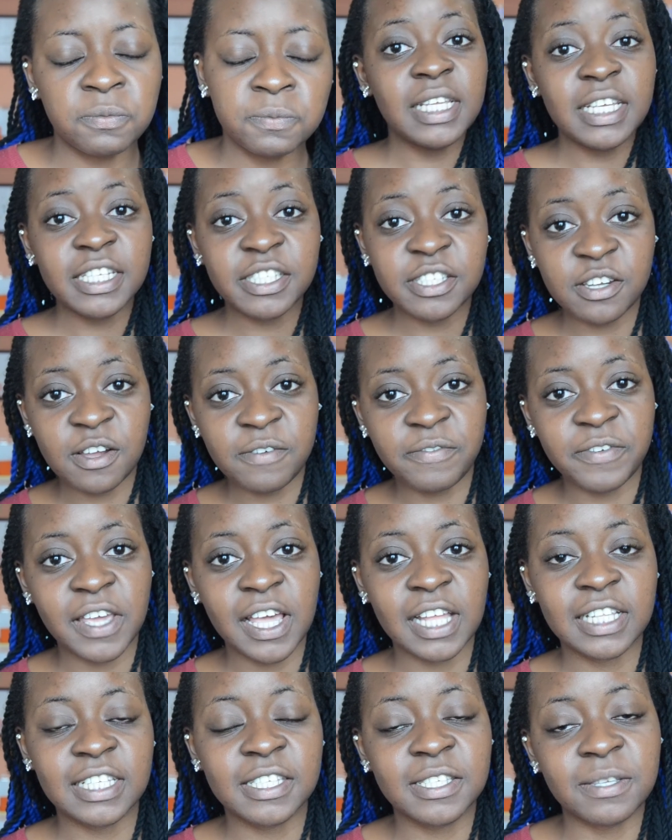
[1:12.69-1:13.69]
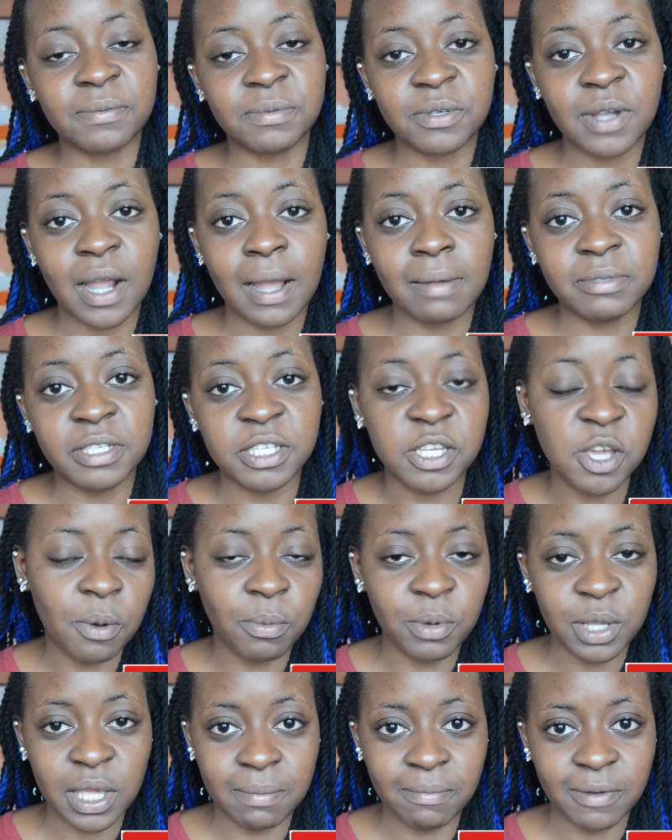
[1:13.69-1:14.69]
Please do not forget to subscribe to the
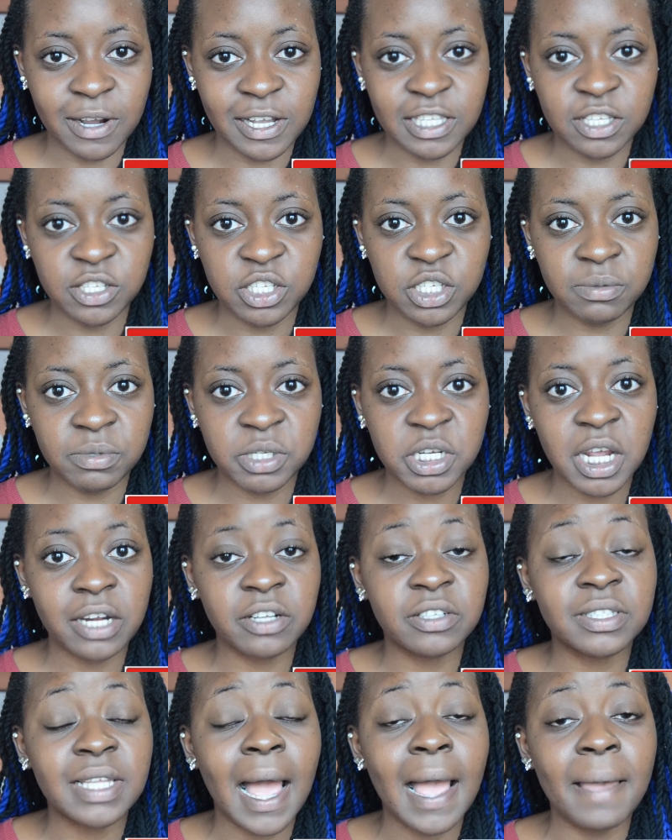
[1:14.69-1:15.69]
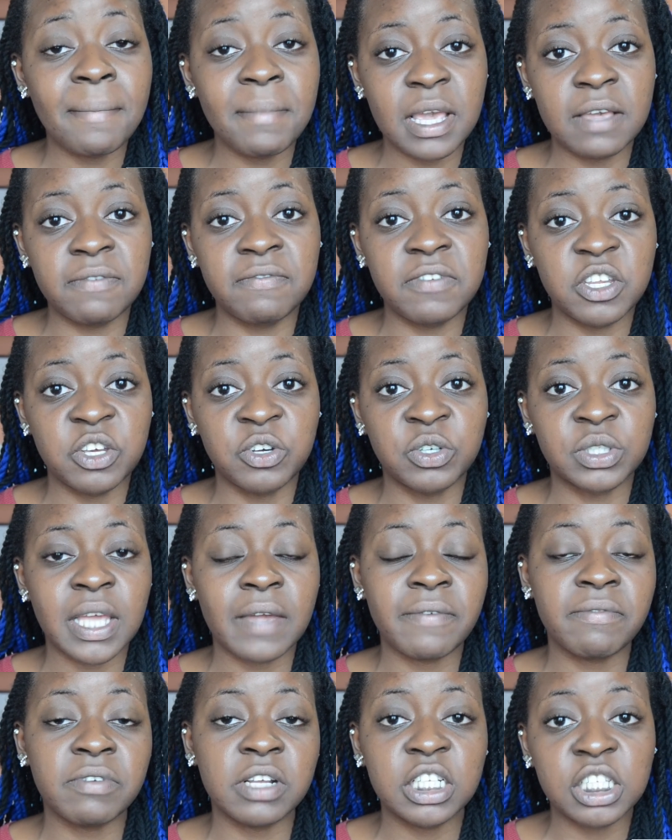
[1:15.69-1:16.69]
OmogeMuRa YouTube channels. I make videos
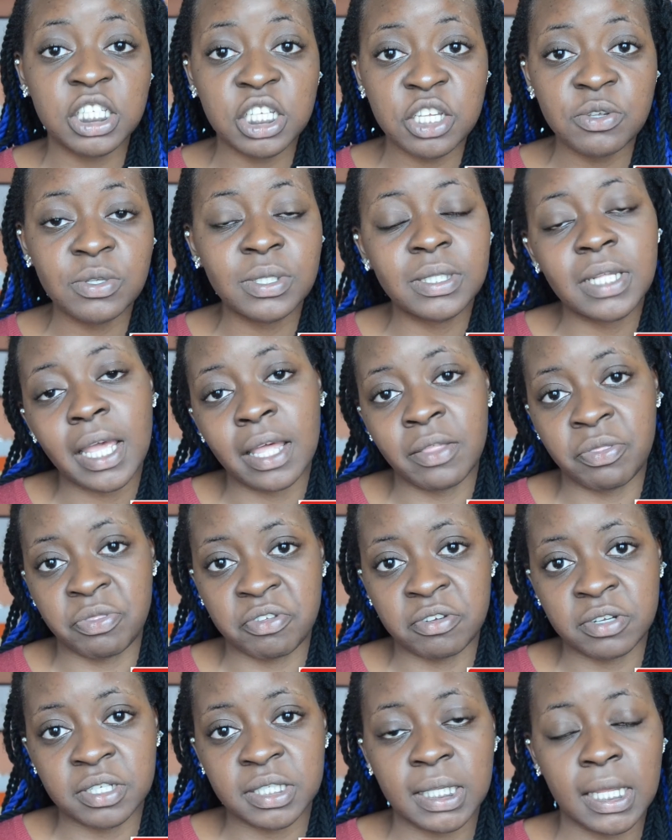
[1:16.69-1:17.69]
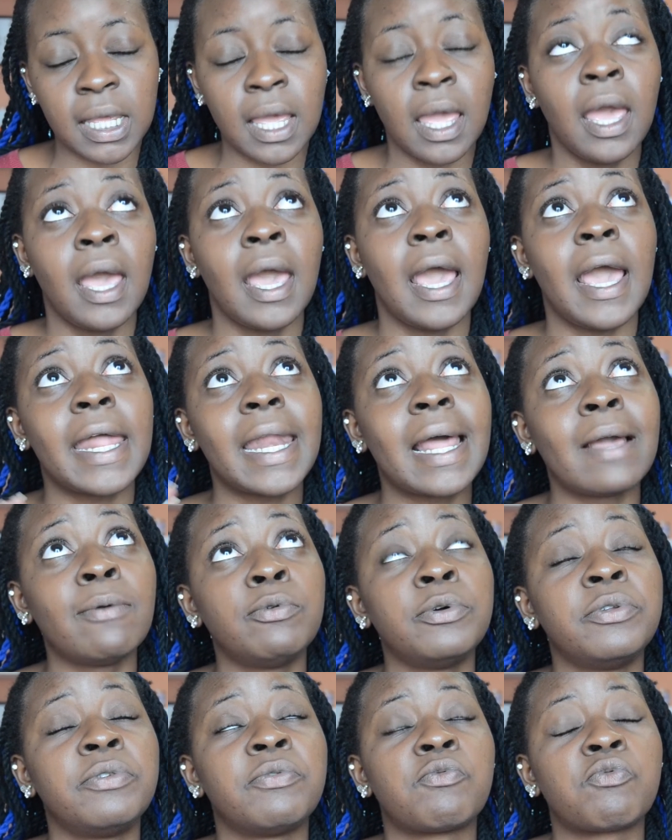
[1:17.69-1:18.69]
every Tuesday and Thursday, and I
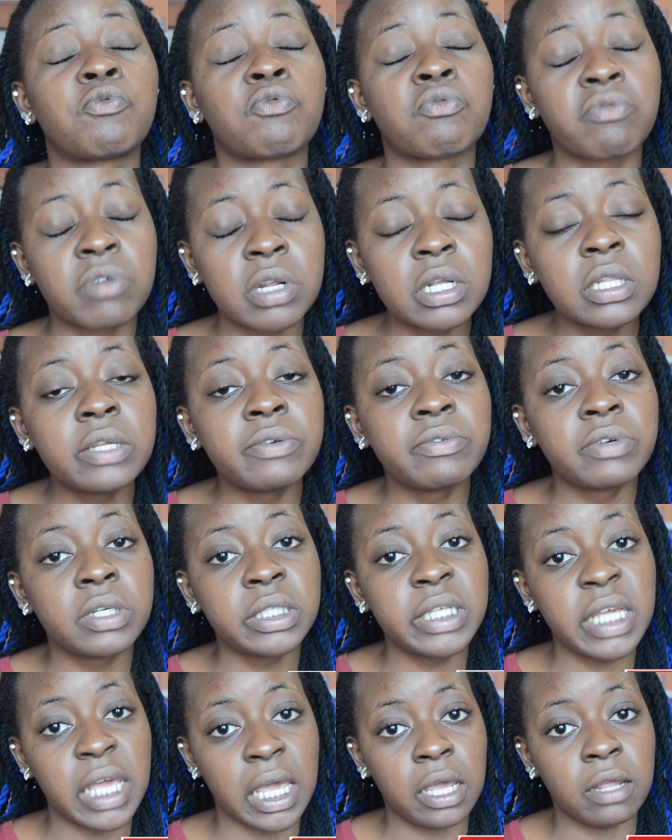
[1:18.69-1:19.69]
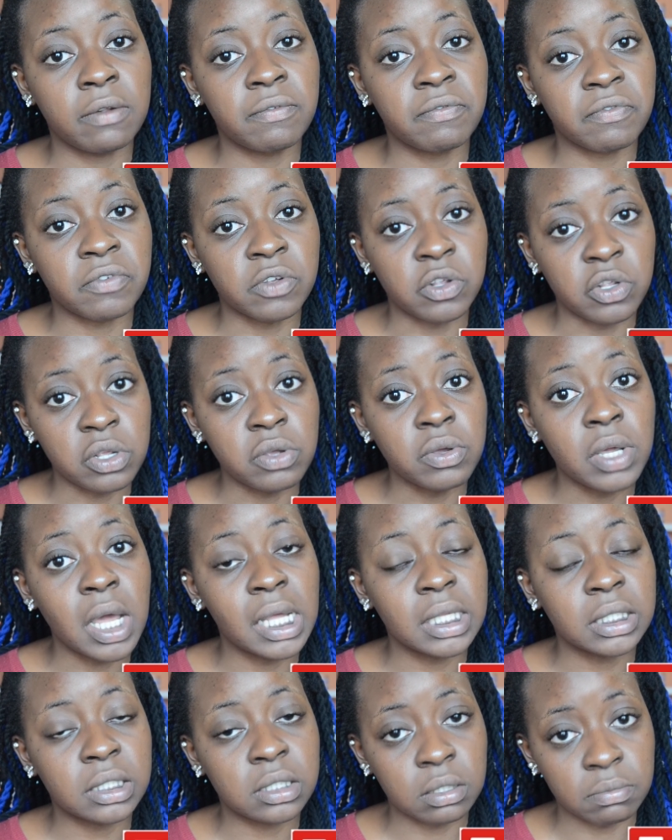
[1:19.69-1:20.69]
would really hate for you
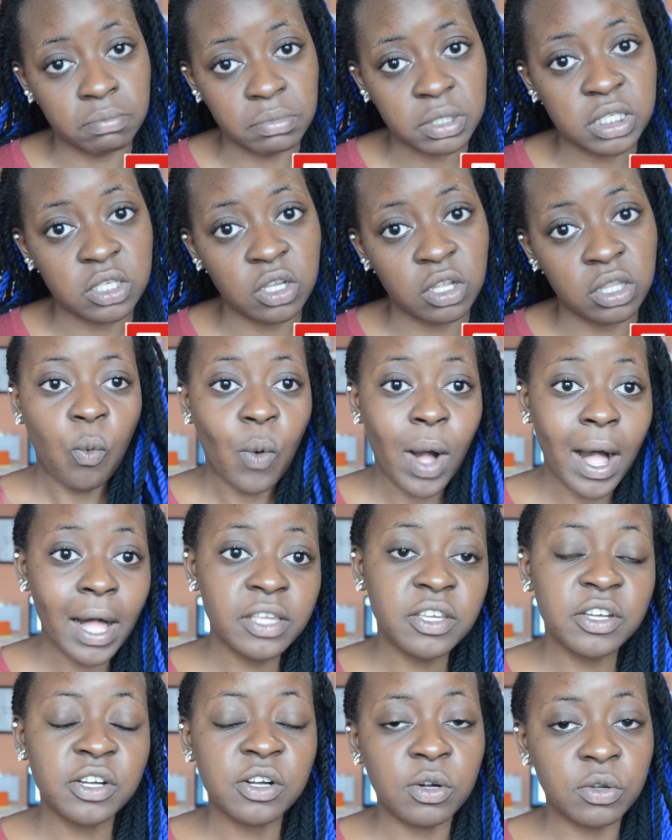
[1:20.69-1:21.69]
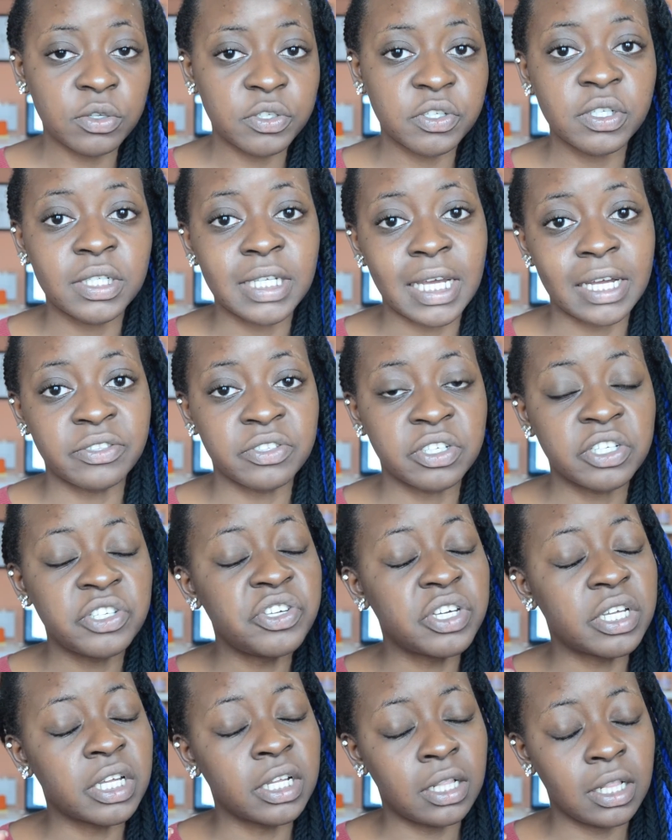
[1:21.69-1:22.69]
guys to miss on. While you're also down there,
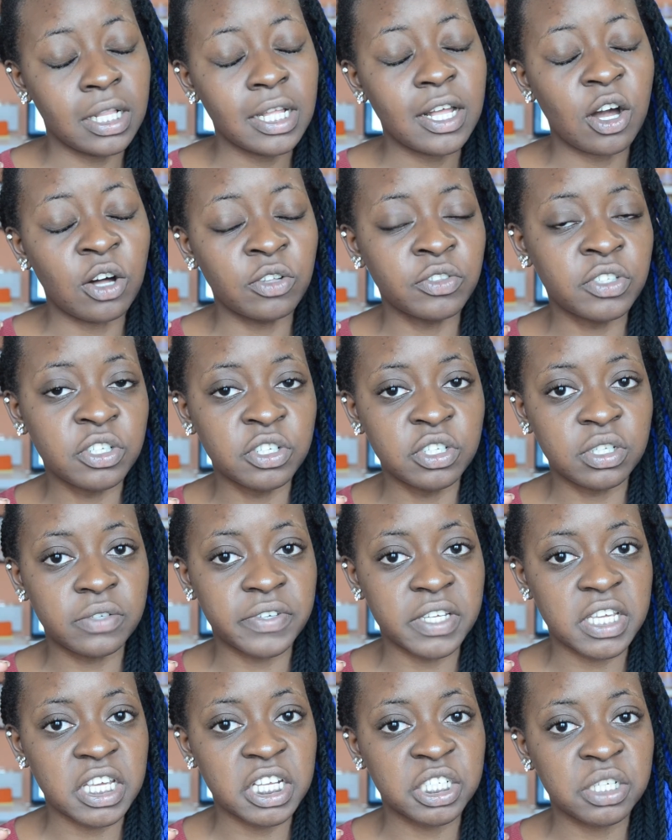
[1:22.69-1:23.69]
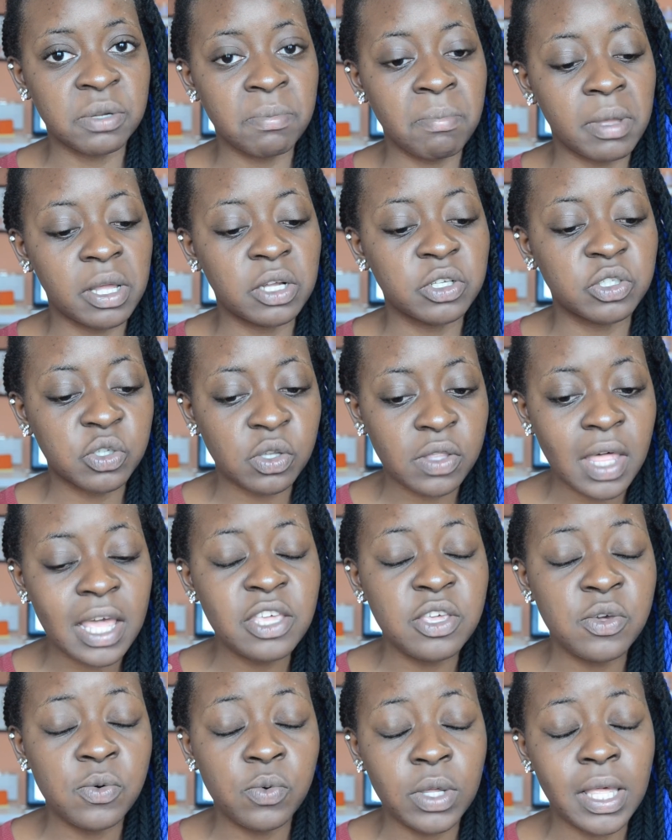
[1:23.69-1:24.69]
you can click on the notification bell so that
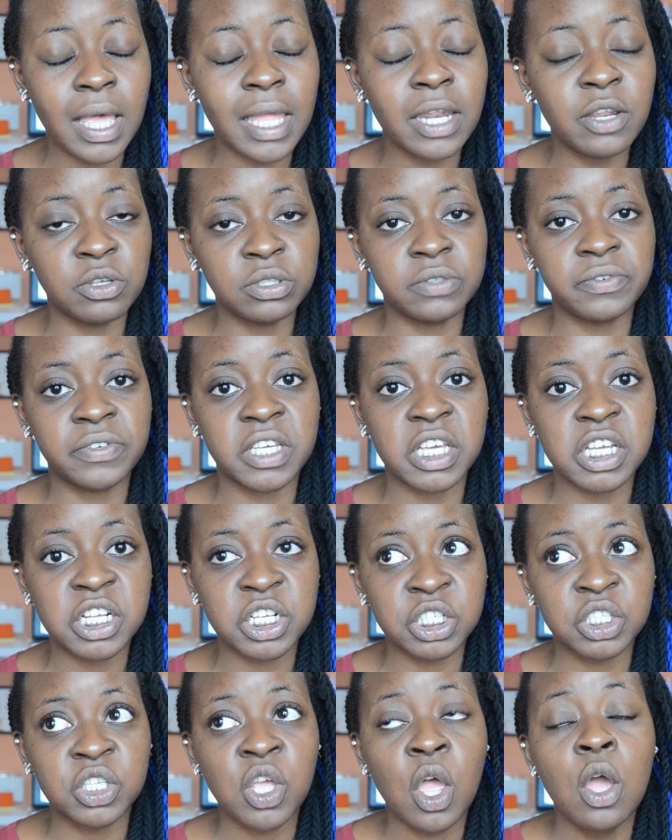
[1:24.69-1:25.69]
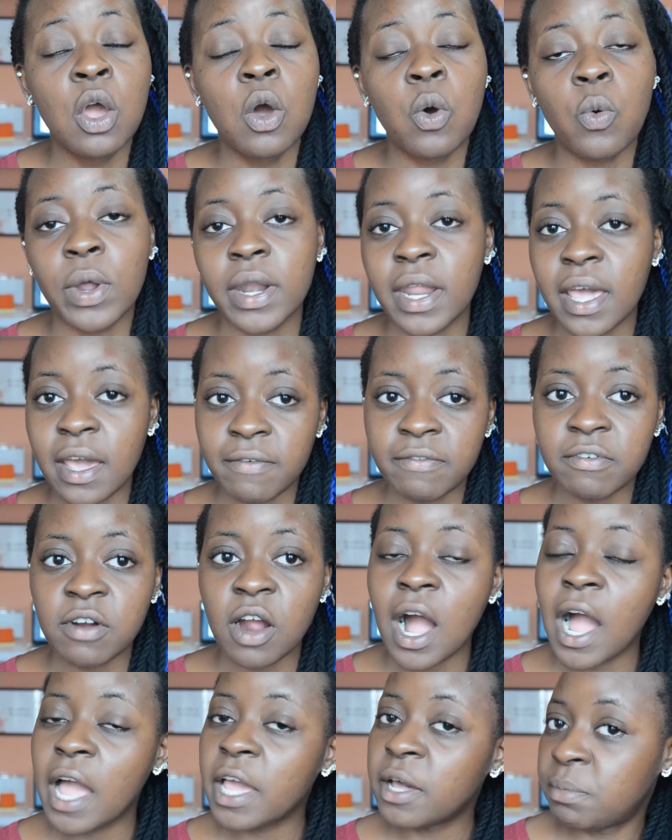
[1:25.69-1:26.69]
you will get notifications whenever
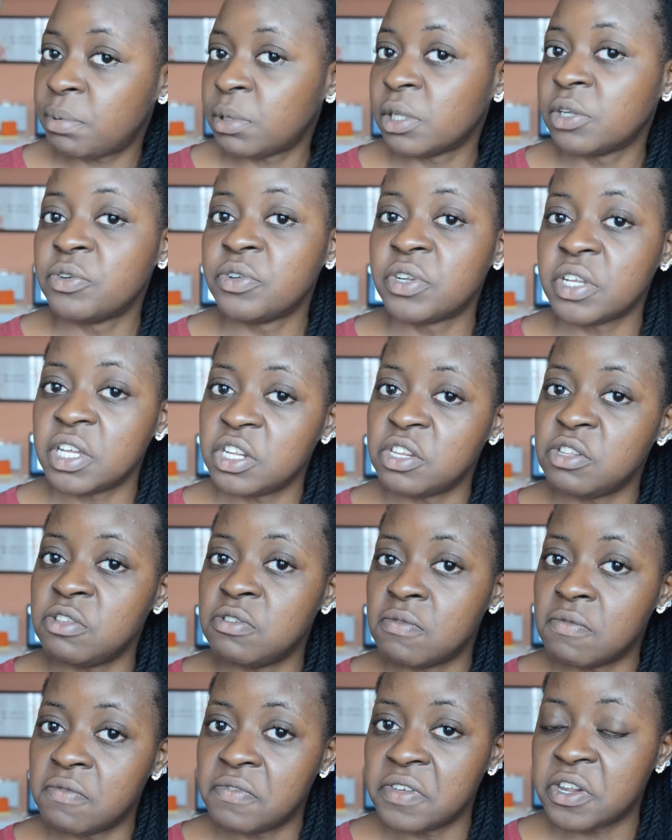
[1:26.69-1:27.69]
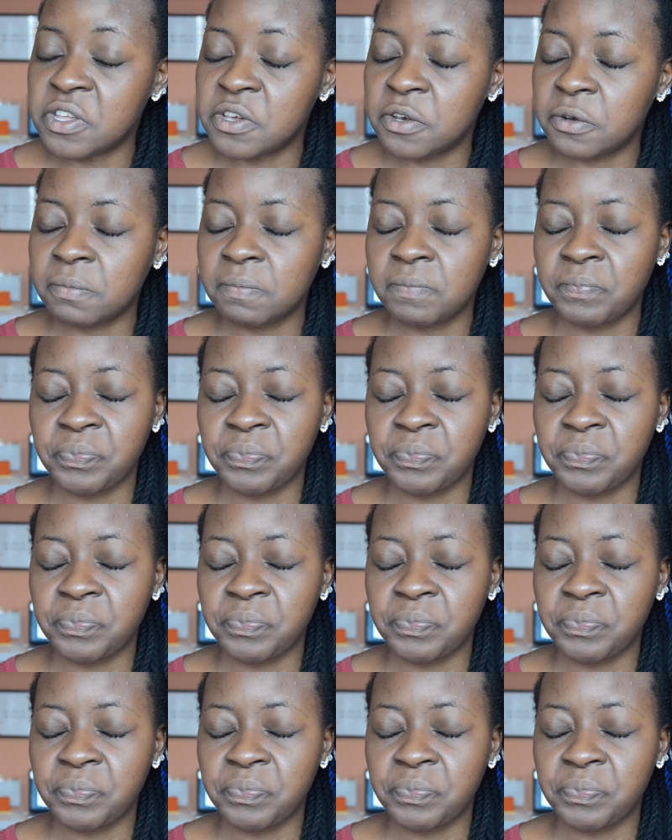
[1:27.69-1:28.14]
I upload a new video.